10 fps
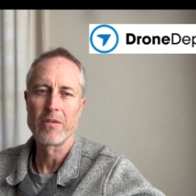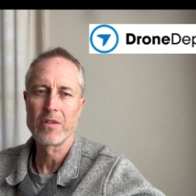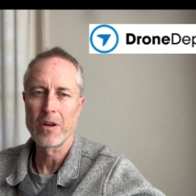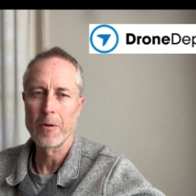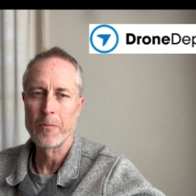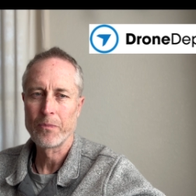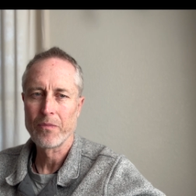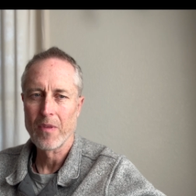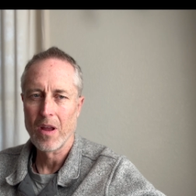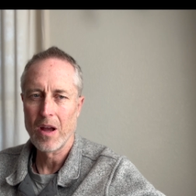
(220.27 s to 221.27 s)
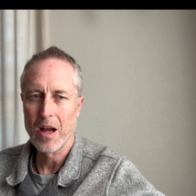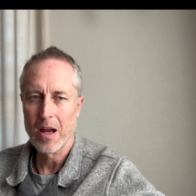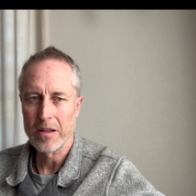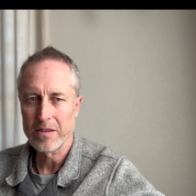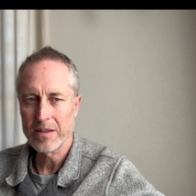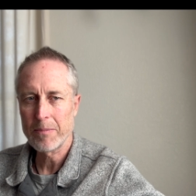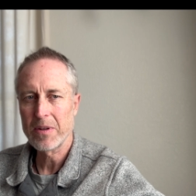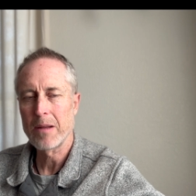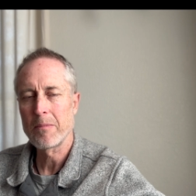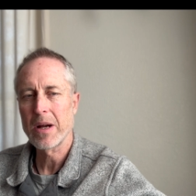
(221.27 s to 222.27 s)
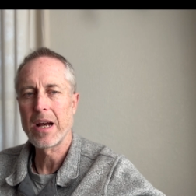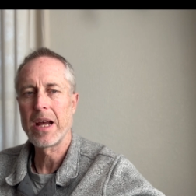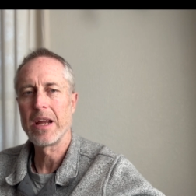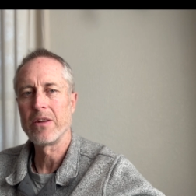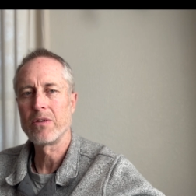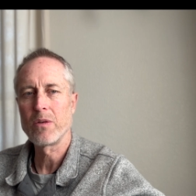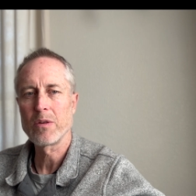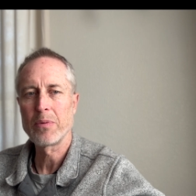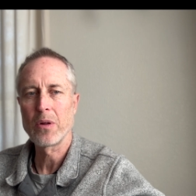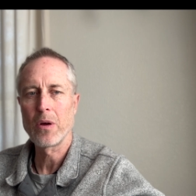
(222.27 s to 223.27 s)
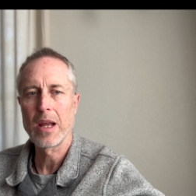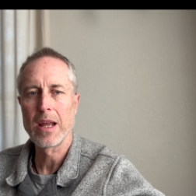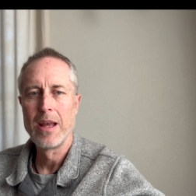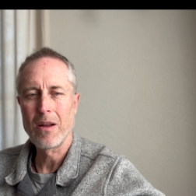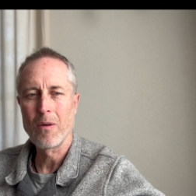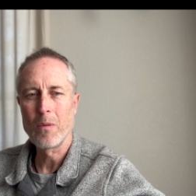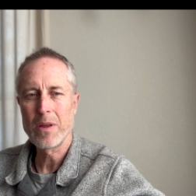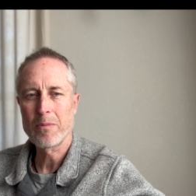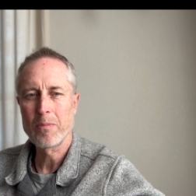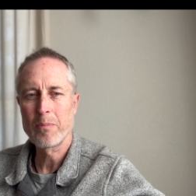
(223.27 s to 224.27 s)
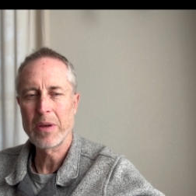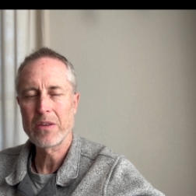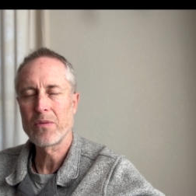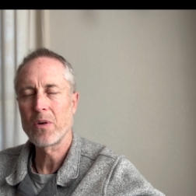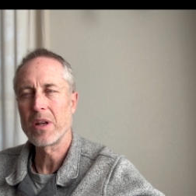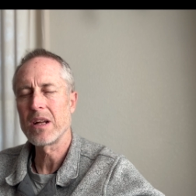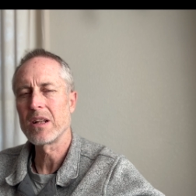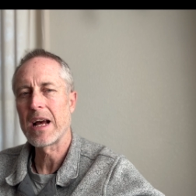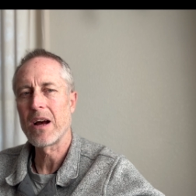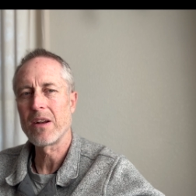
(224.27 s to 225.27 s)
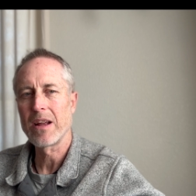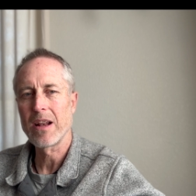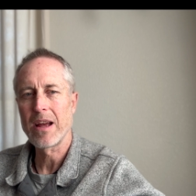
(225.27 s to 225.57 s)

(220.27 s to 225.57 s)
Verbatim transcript: So, uh, skipped on by DroneDeploy with Pix4D Cloud, I,